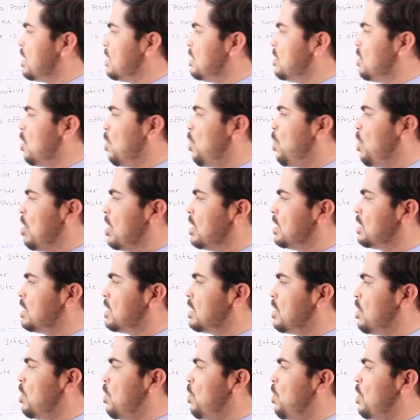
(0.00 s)

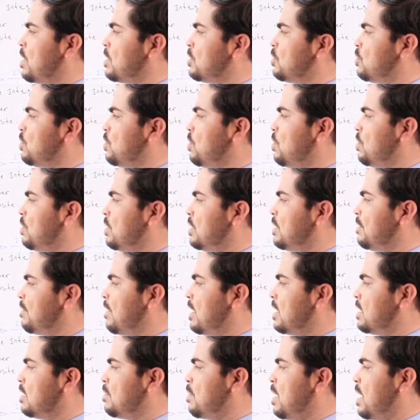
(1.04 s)
0.12
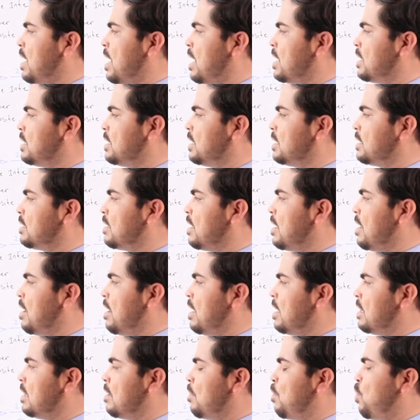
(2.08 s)
divided by 100.
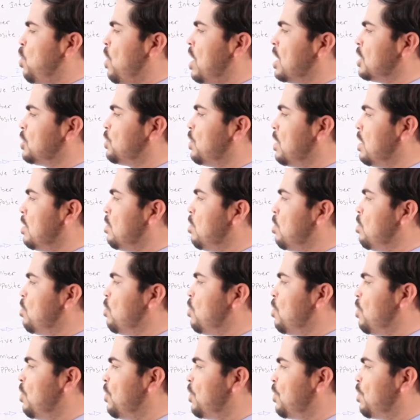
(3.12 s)
The point will
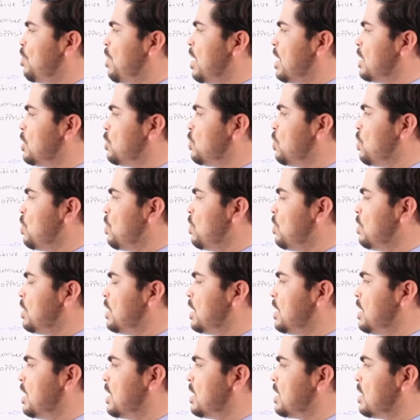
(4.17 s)
move by 2
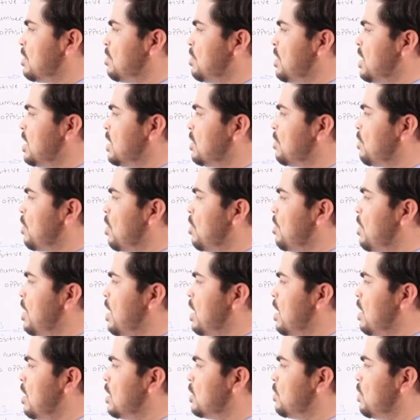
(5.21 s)
digits. Means from
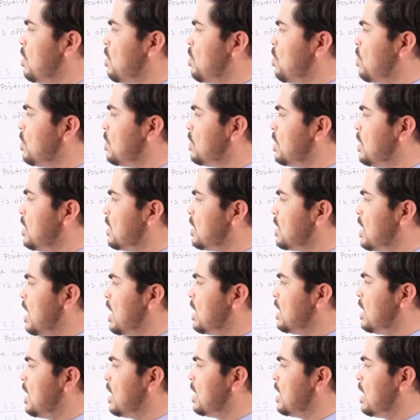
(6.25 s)
here it will go to this
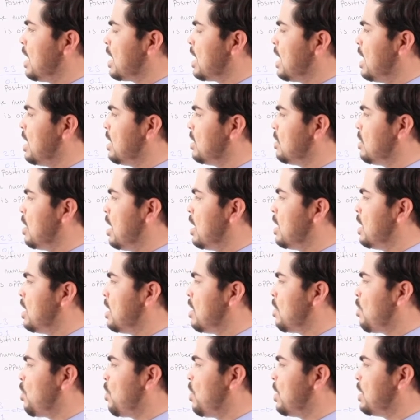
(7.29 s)
side, and again
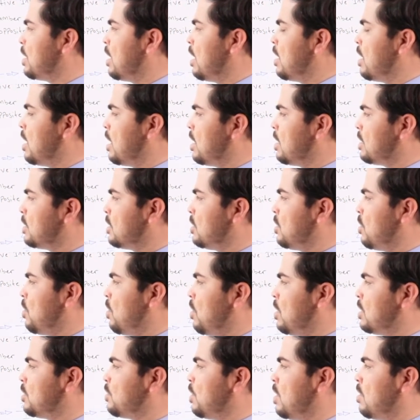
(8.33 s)
another point, another
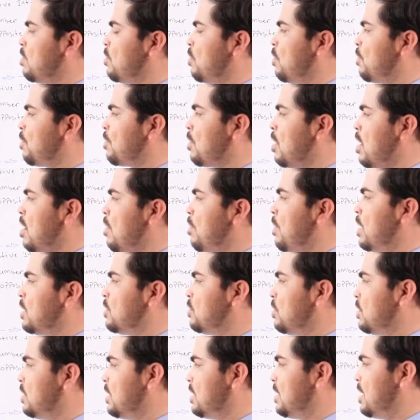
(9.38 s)
0, it will move by
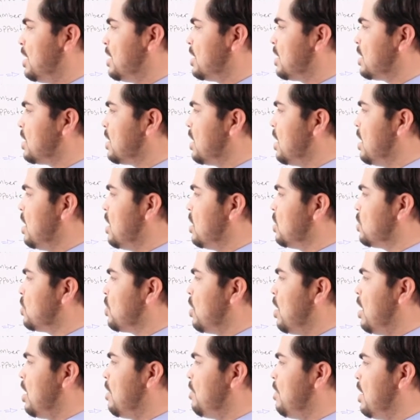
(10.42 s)
2 digits.
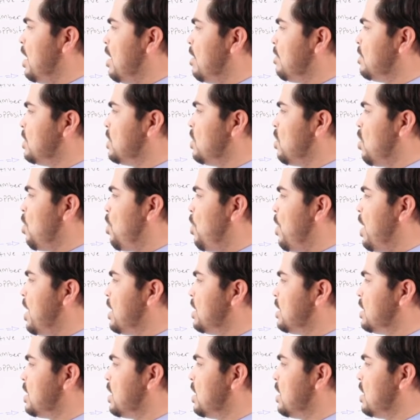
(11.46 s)
So here we have
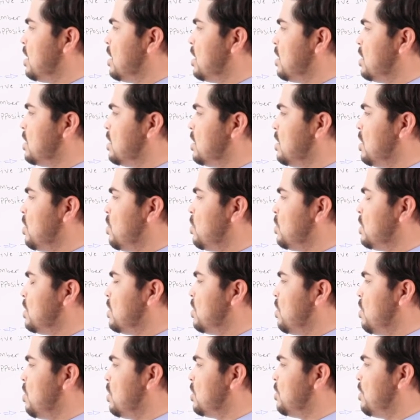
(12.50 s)

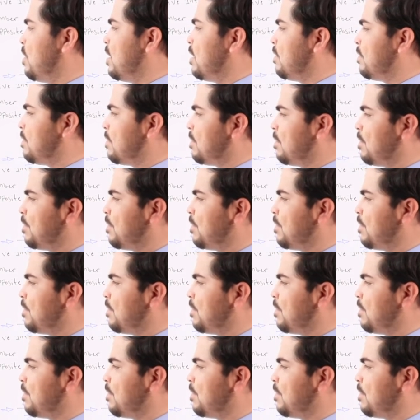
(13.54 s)
0.0012.